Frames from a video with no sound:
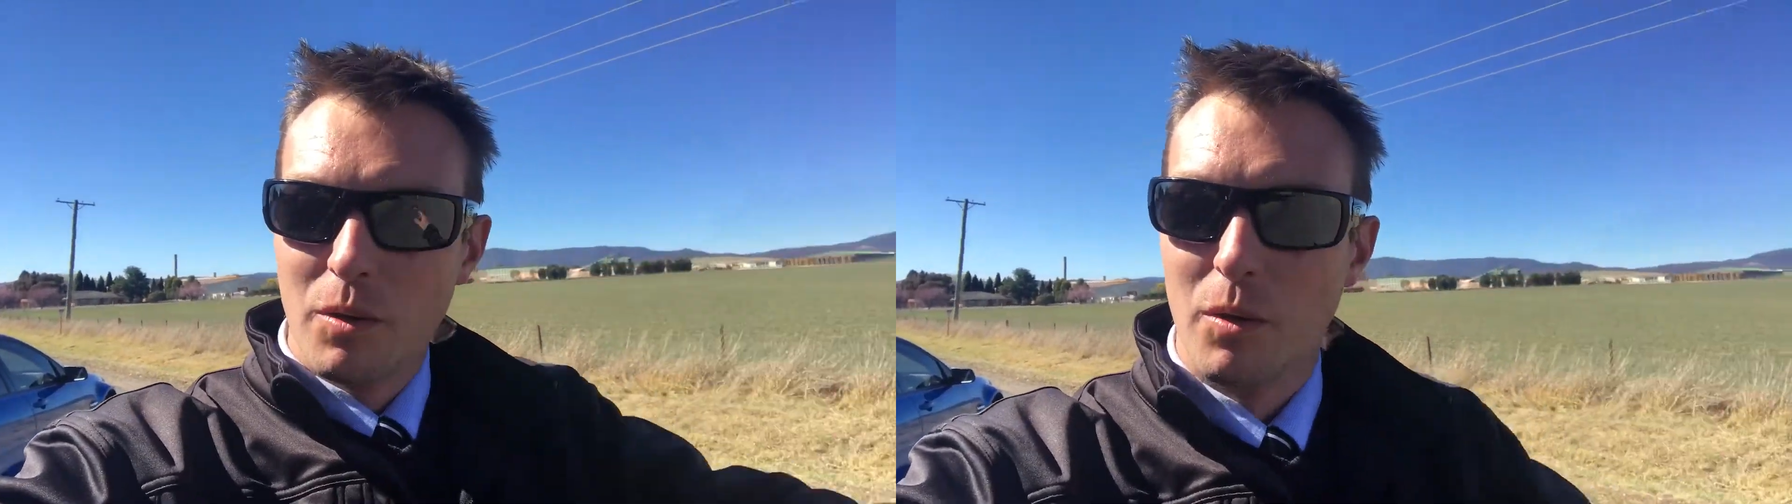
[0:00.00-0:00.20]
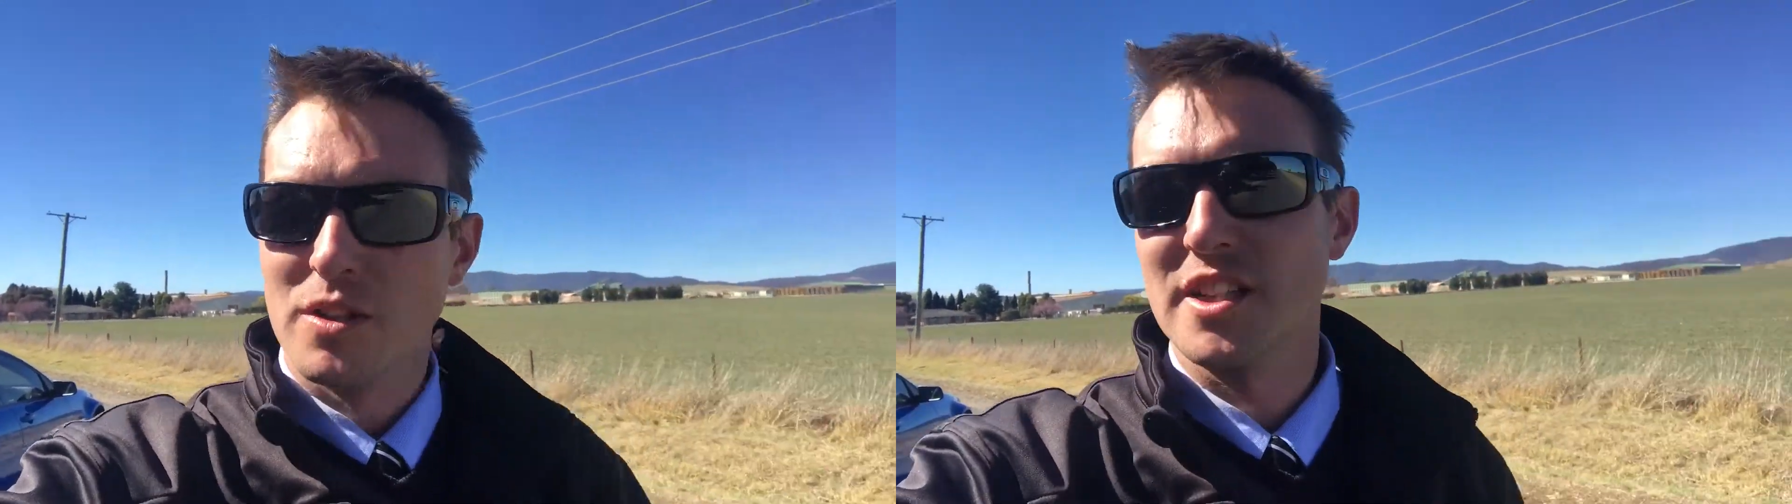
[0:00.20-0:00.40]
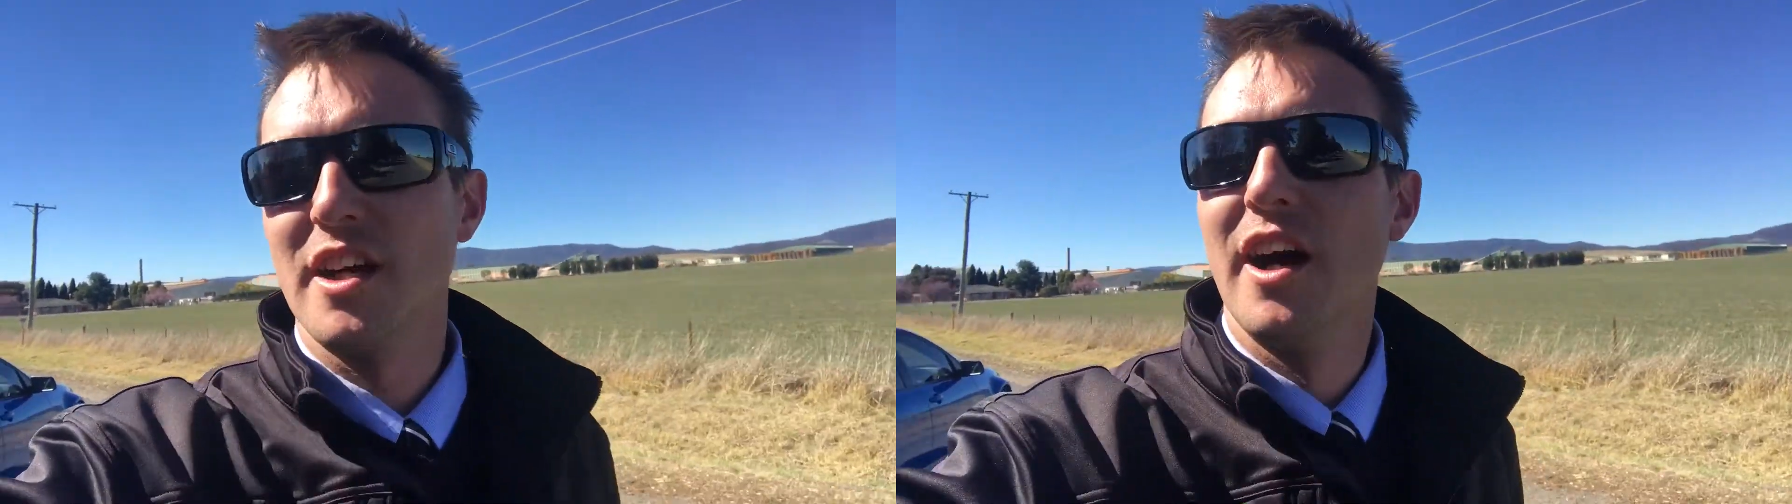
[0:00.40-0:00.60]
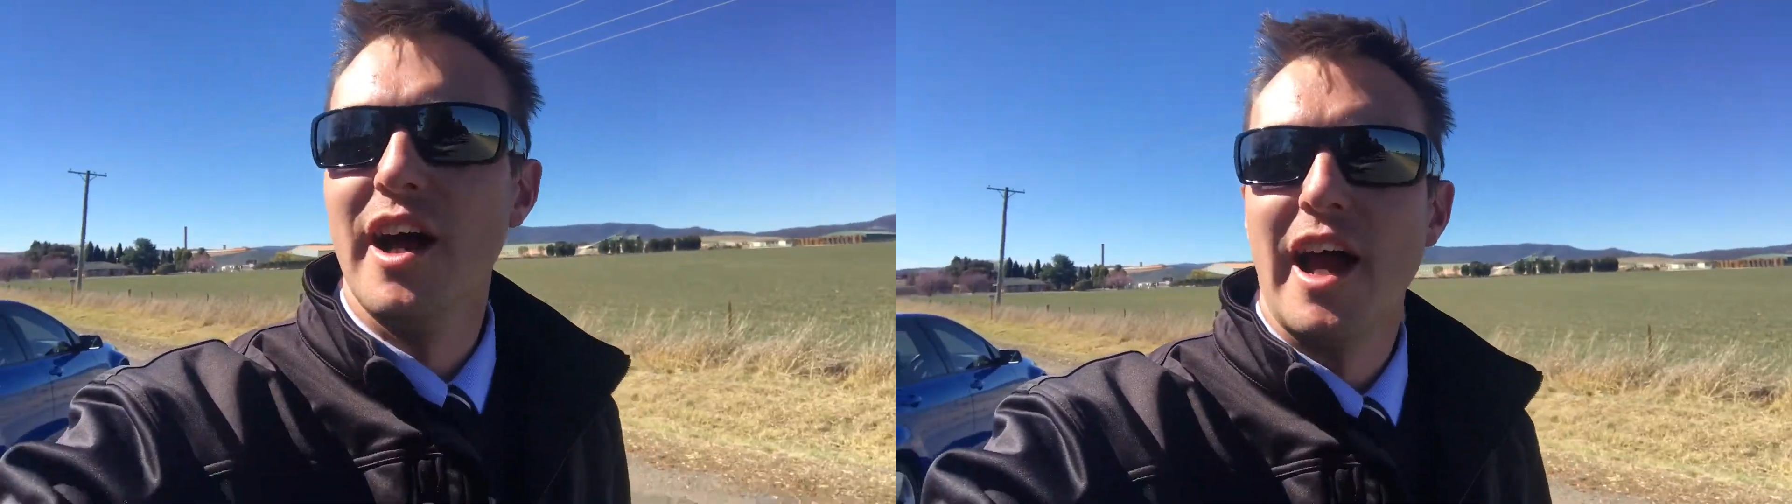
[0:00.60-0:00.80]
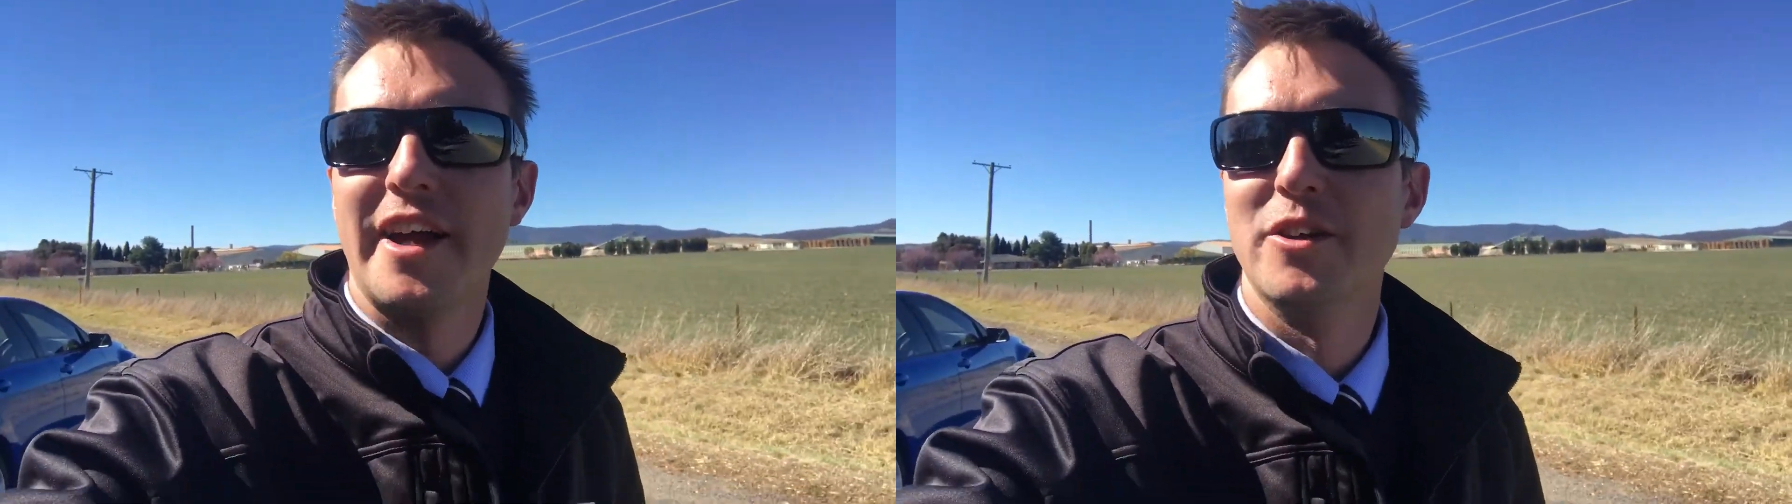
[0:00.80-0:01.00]
what's up?
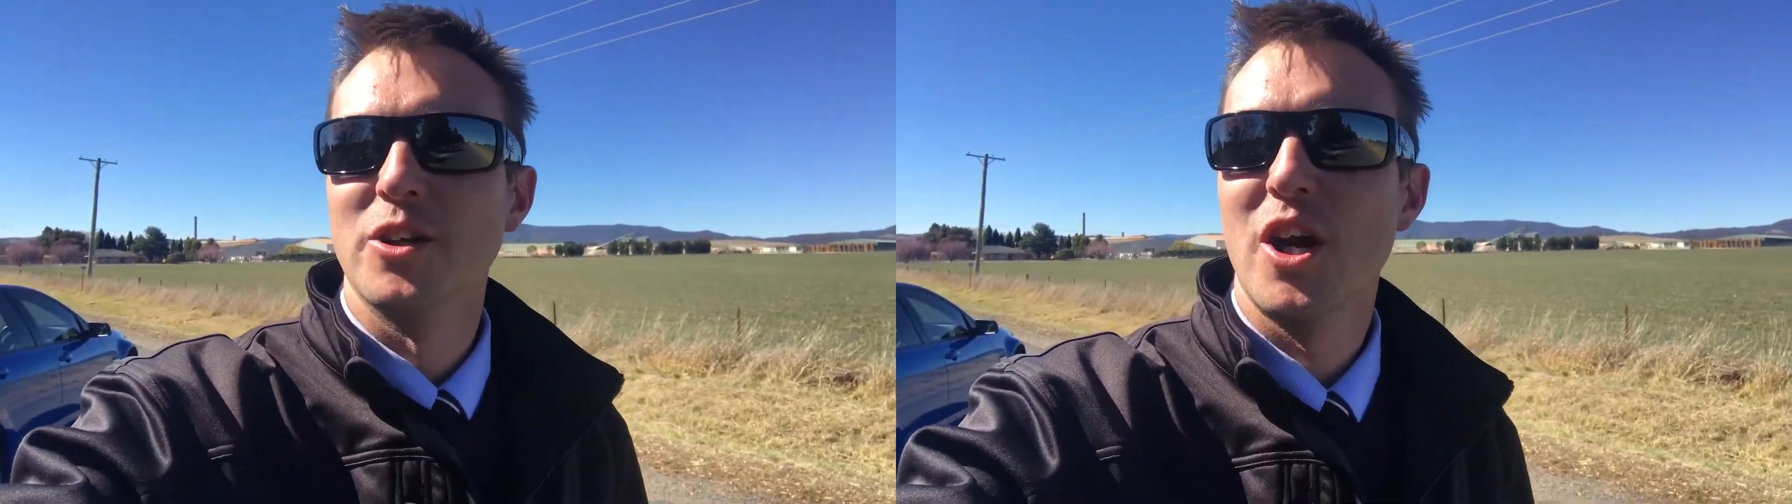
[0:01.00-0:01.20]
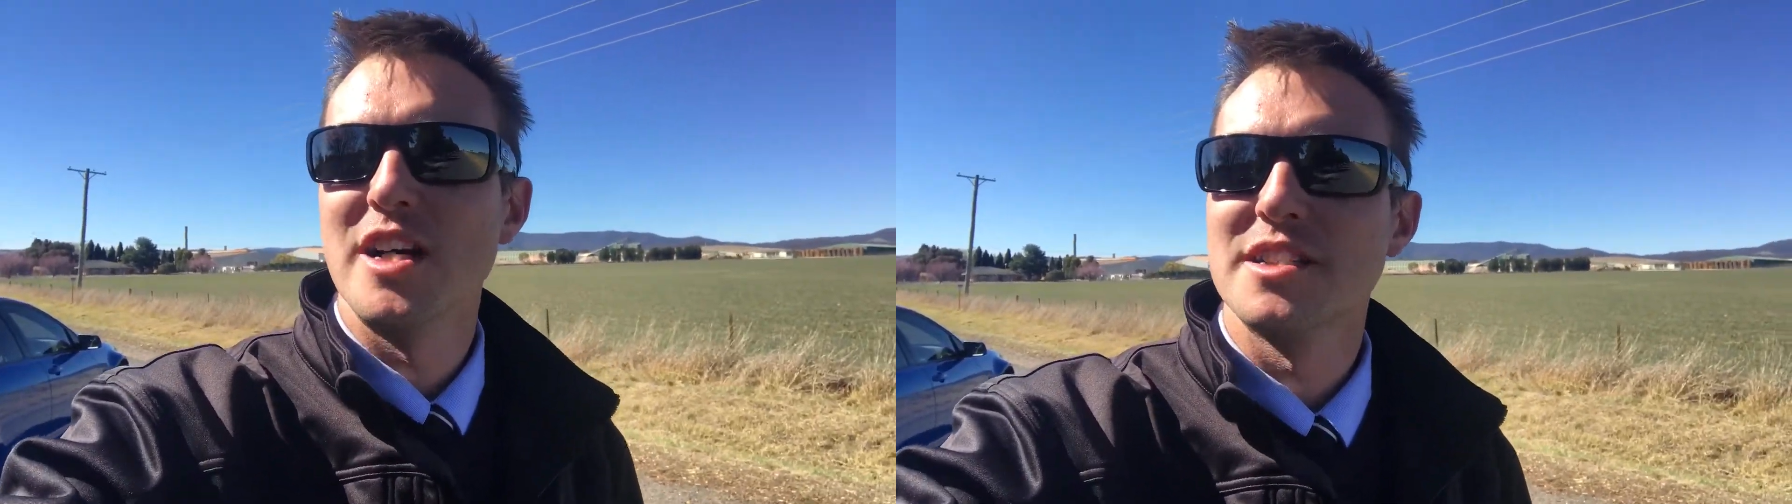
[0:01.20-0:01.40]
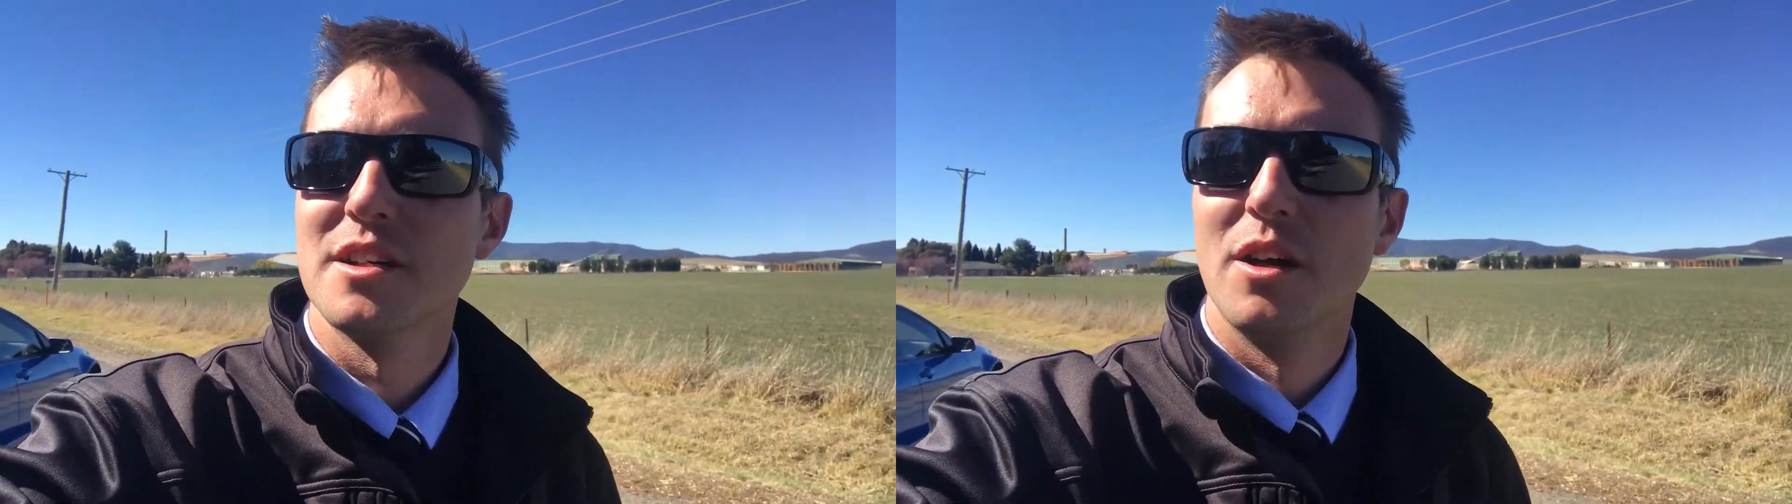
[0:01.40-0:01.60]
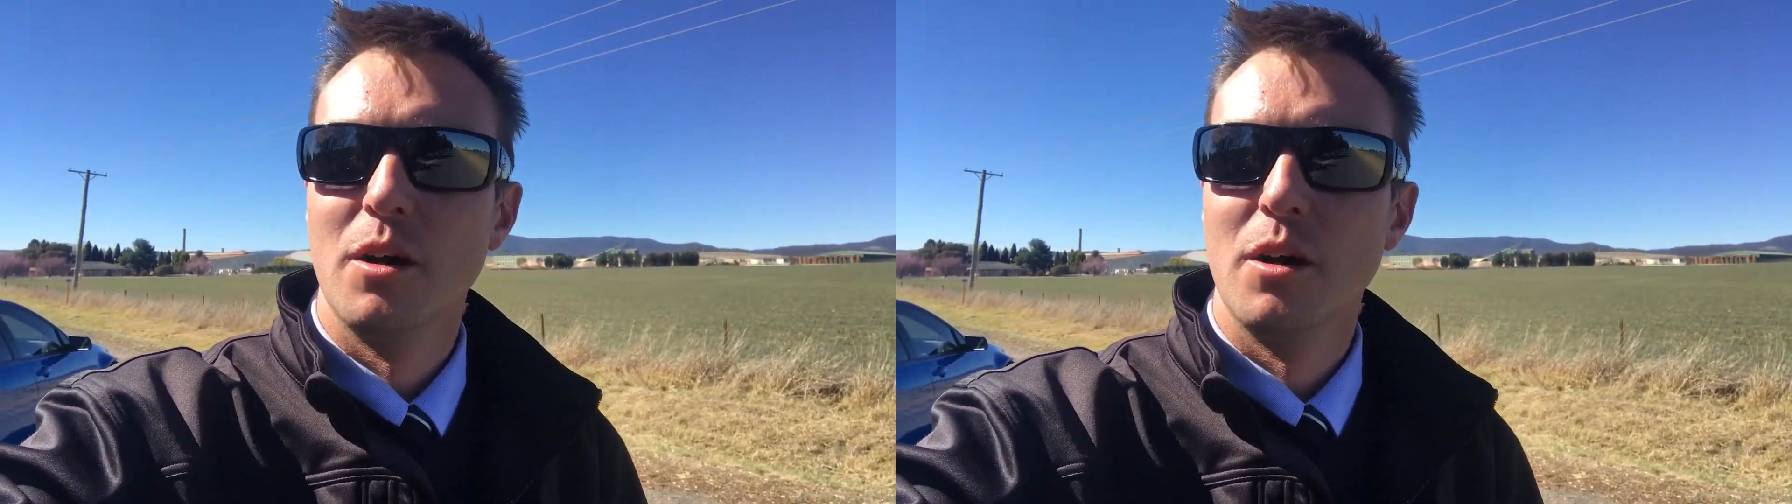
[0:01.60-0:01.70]
How you doing guys?